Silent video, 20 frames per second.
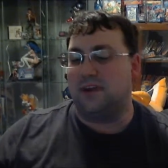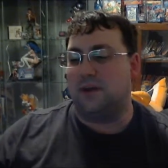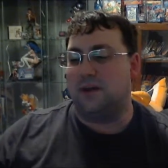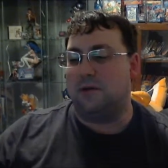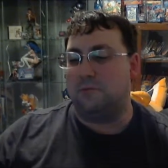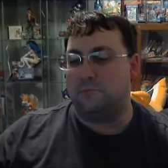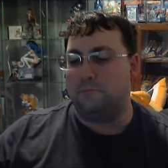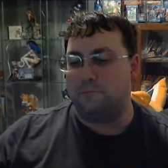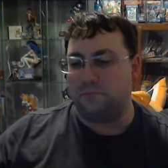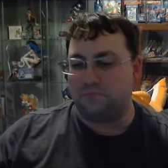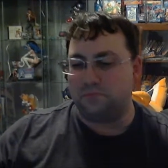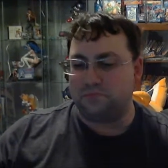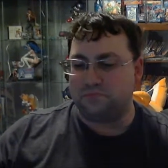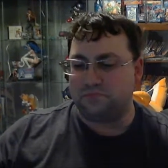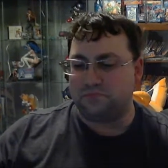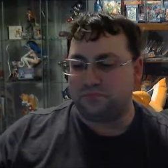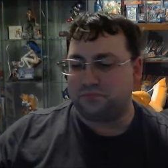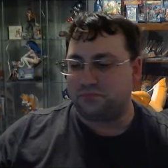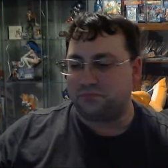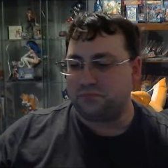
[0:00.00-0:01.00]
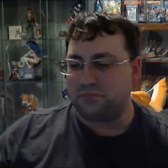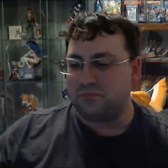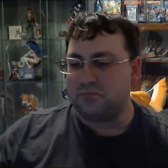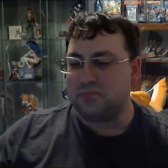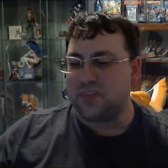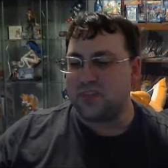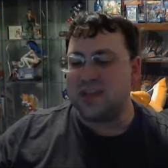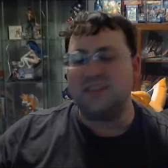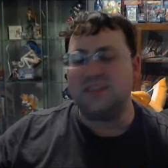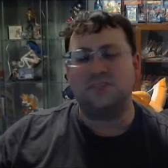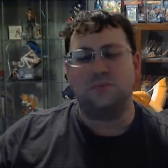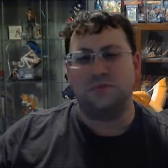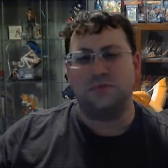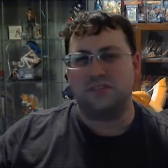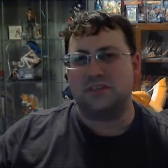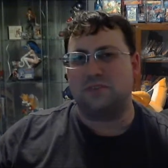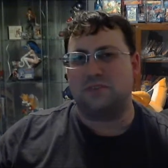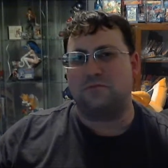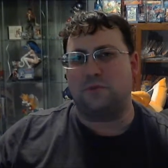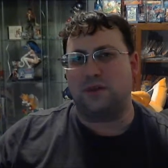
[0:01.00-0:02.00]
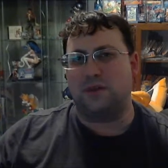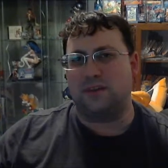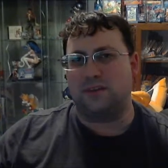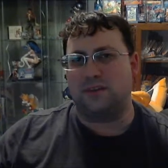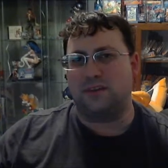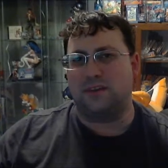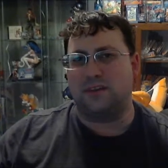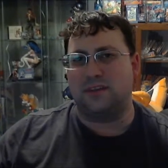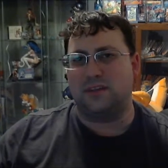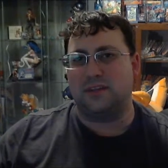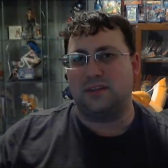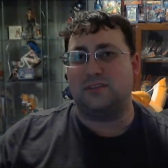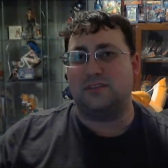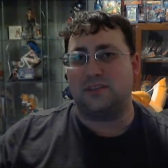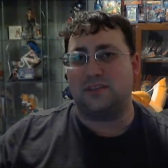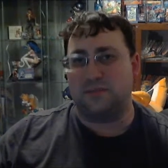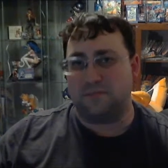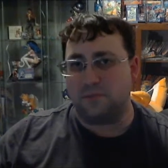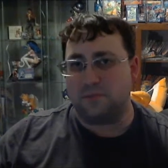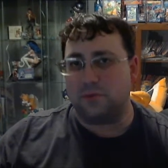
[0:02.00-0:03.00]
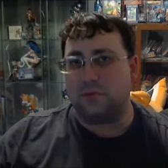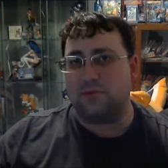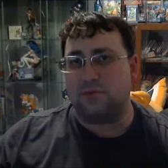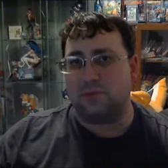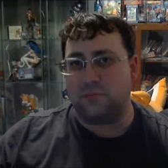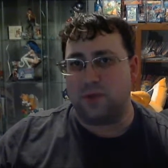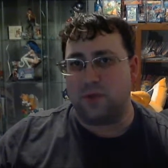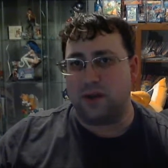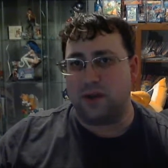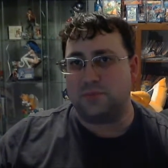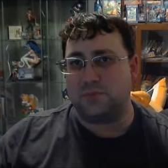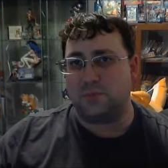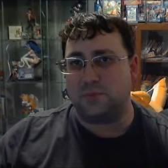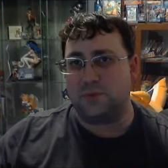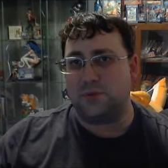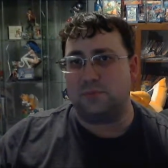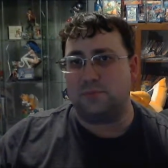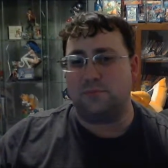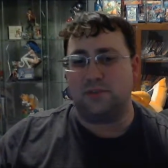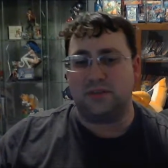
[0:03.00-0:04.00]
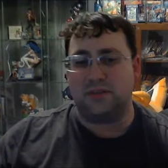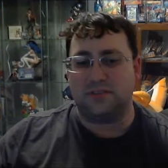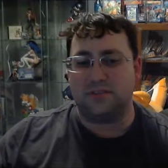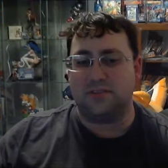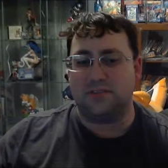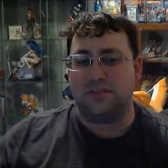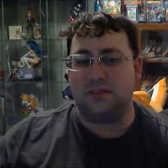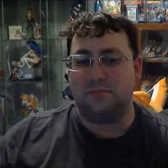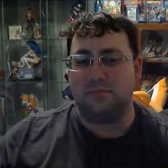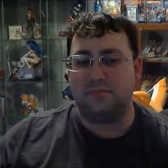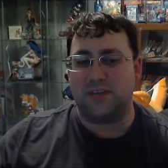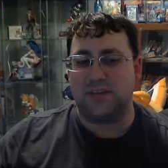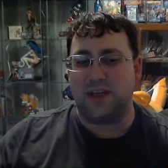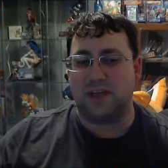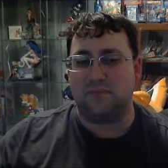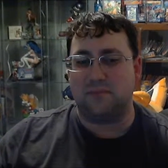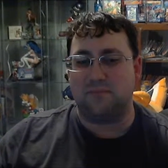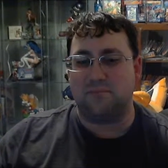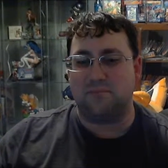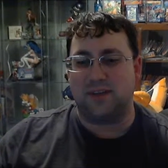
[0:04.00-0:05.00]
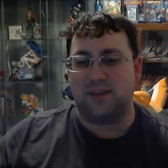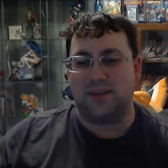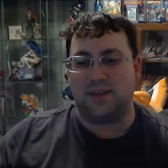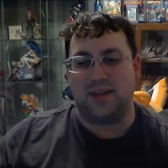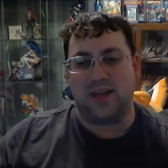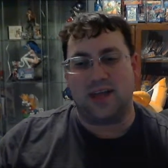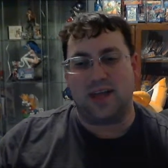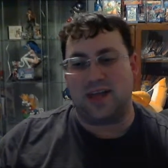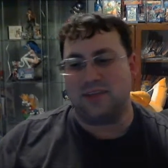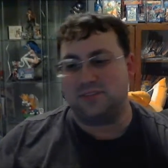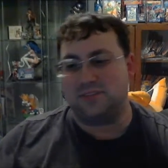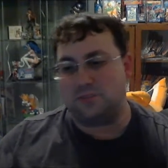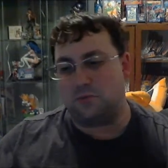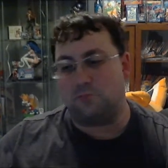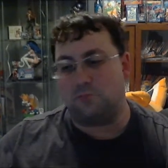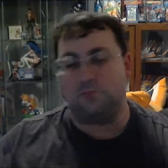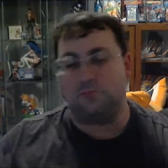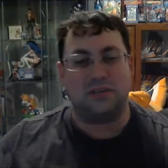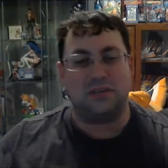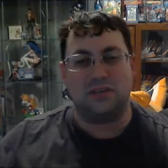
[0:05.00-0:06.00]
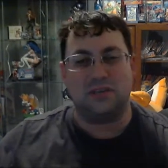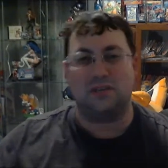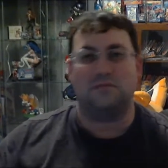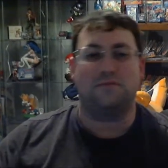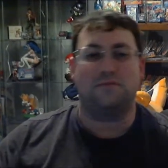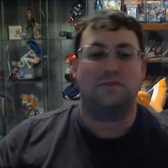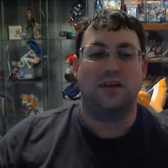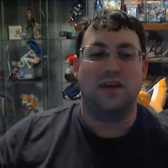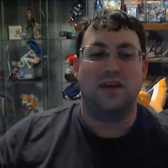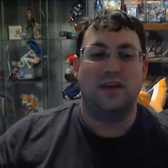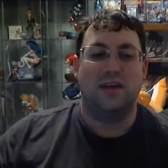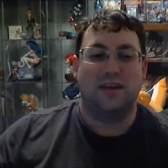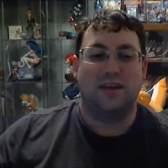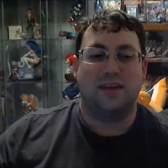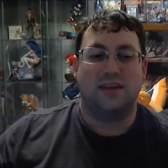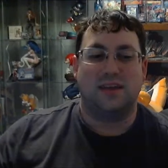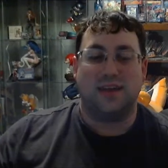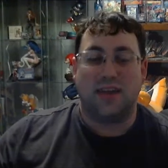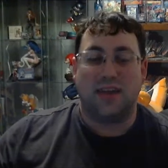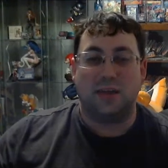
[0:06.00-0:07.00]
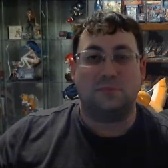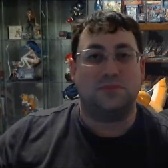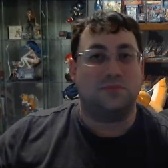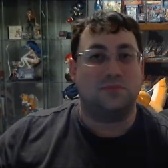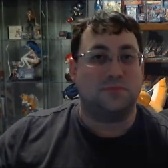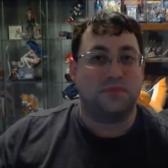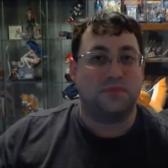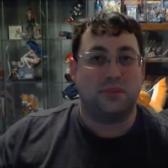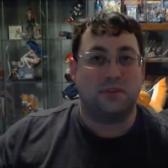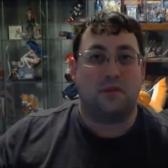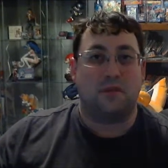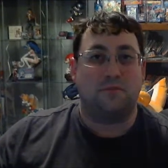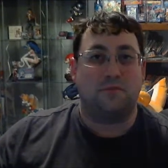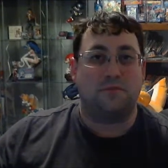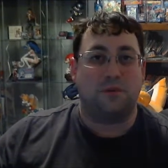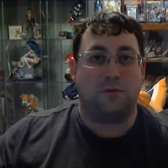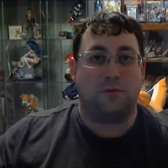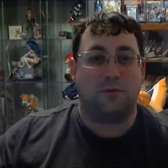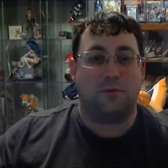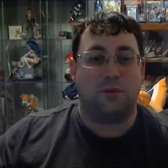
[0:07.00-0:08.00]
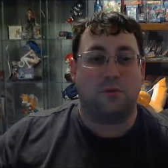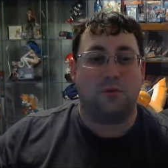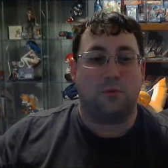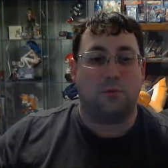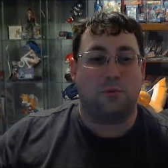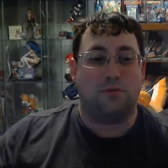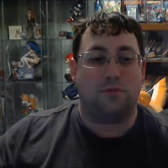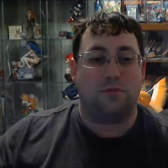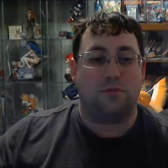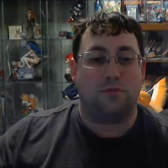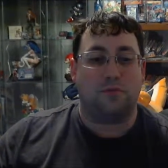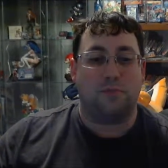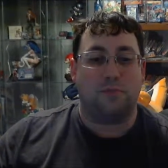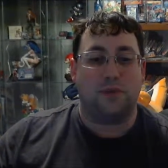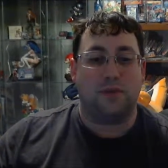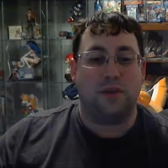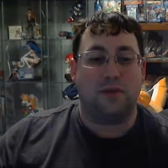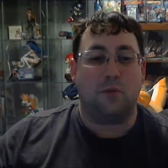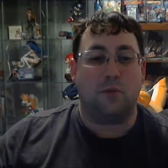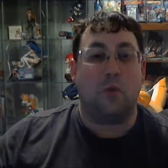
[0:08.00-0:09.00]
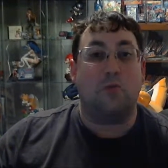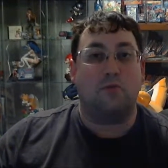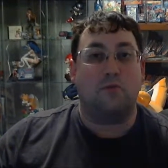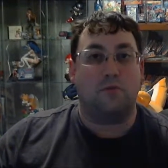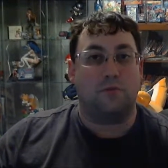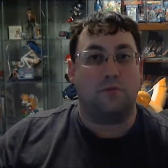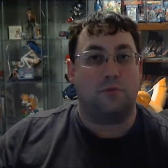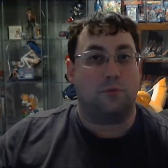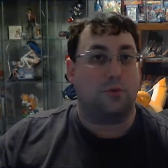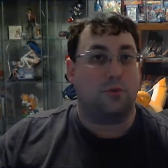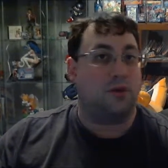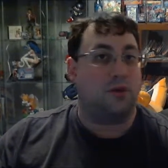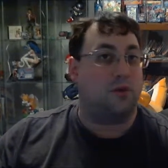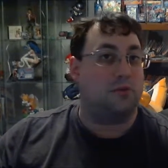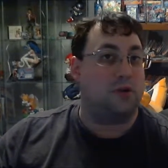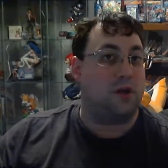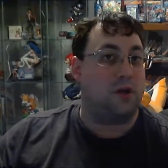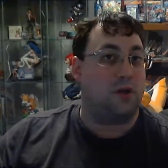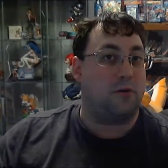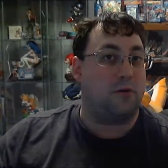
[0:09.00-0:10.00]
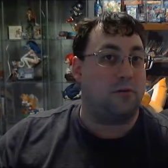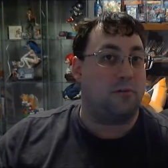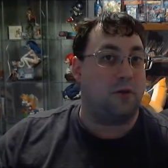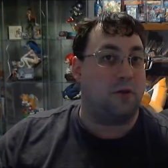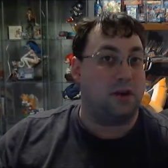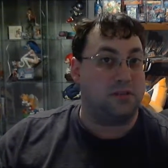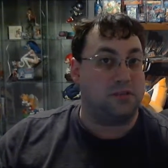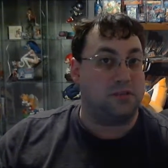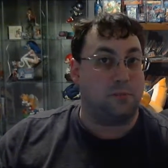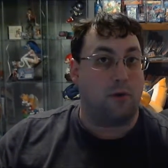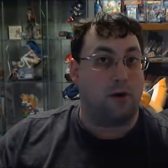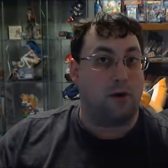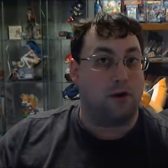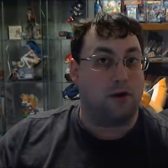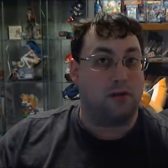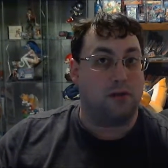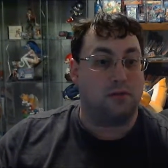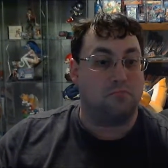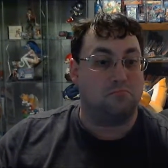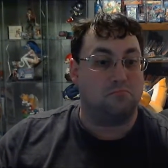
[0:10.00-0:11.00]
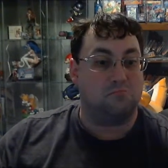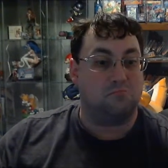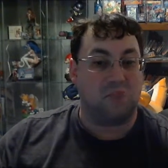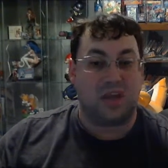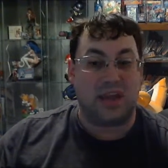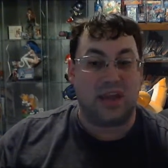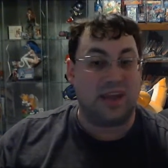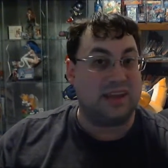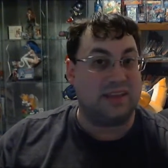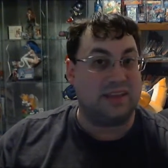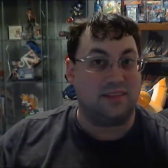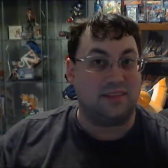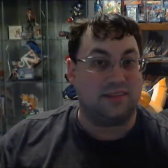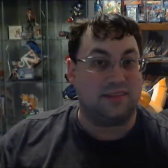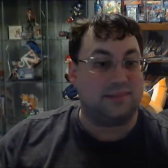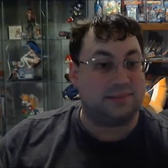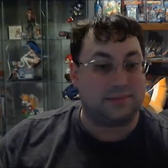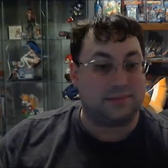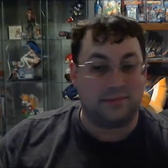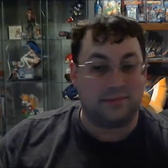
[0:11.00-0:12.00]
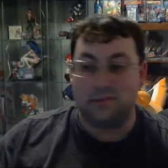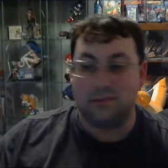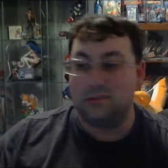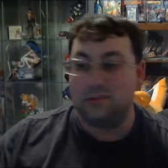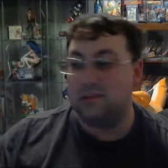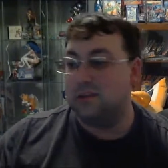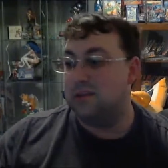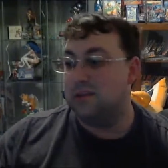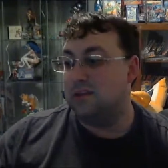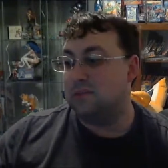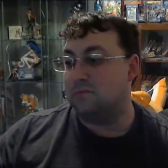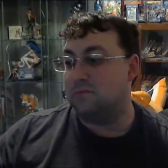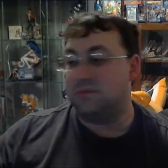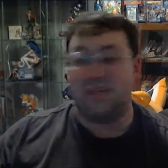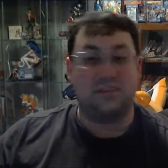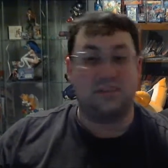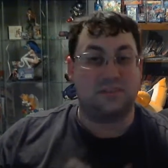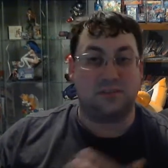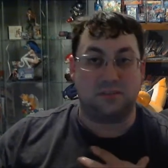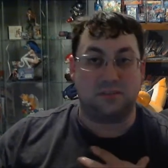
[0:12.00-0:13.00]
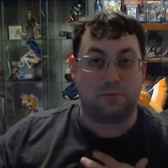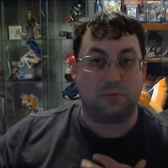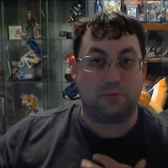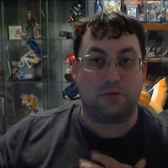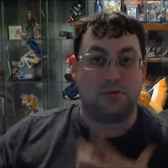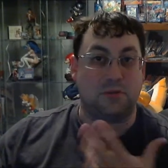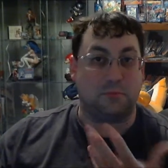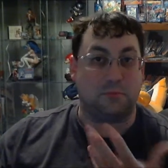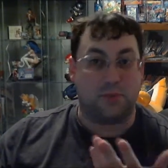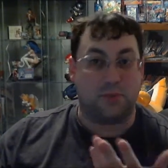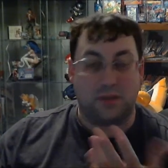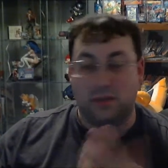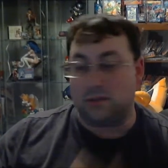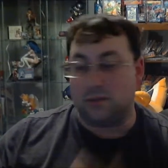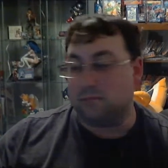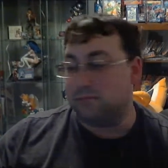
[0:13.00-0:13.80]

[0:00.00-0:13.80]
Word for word: Um, it's a real tough one. It's definitely worth the price point, but at the same time, I, don't believe games themselves are really worth to be over the $100 price mark in any of this. That's just a personal opinion.